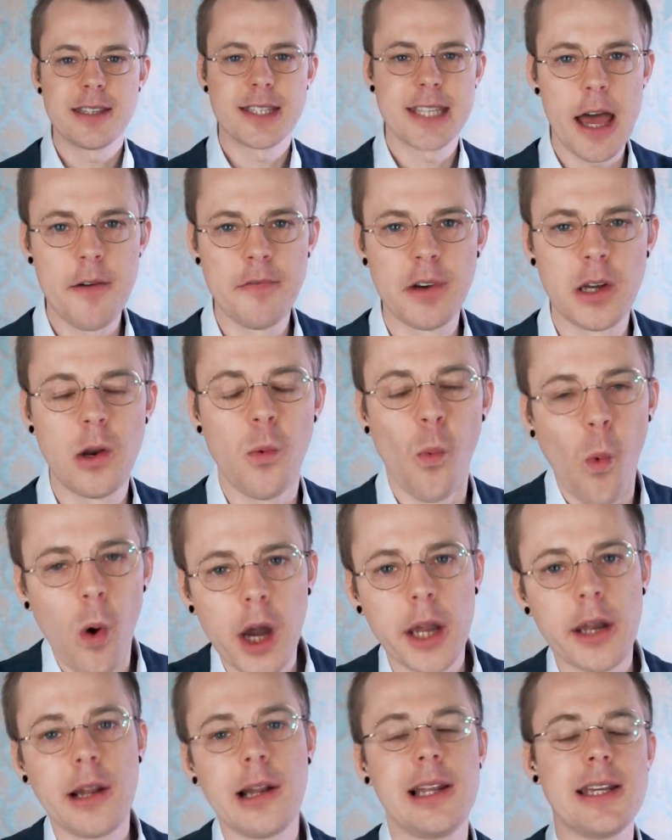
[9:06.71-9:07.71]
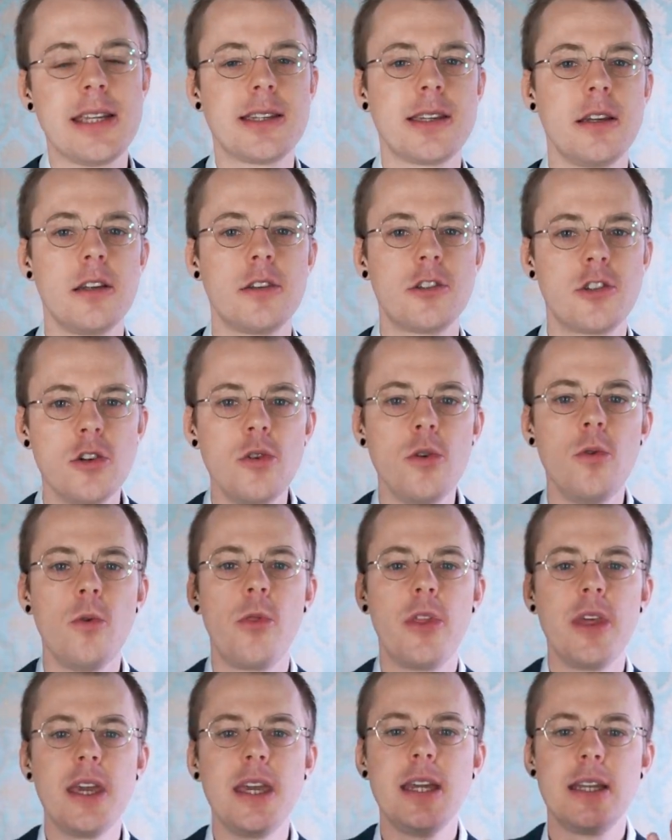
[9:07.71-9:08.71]
seven, we're gonna listen to
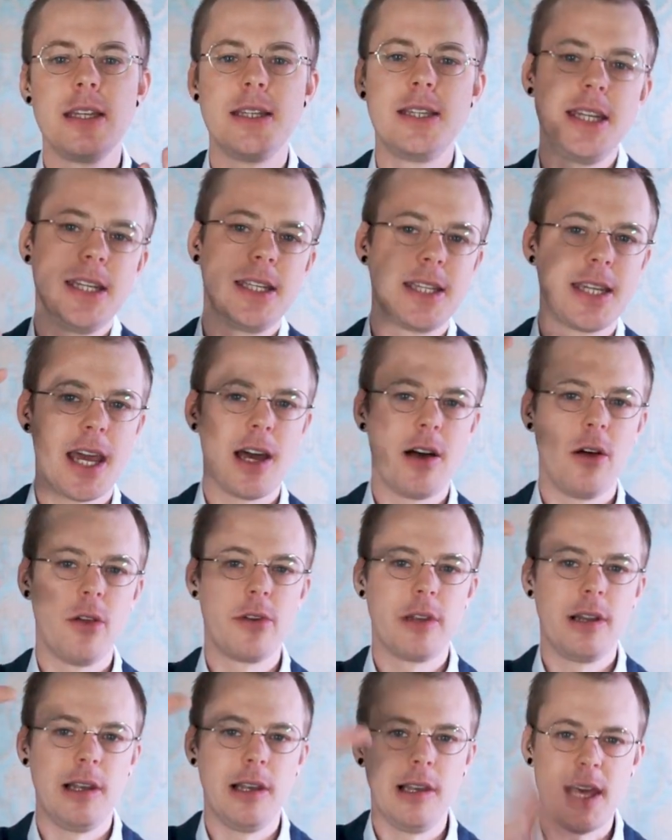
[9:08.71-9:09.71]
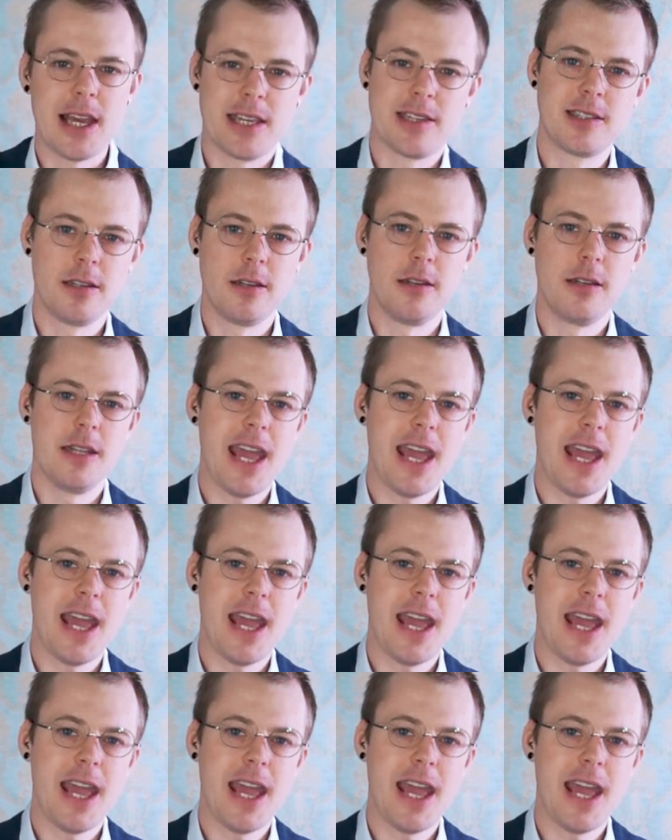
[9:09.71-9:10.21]
the detailed lesson,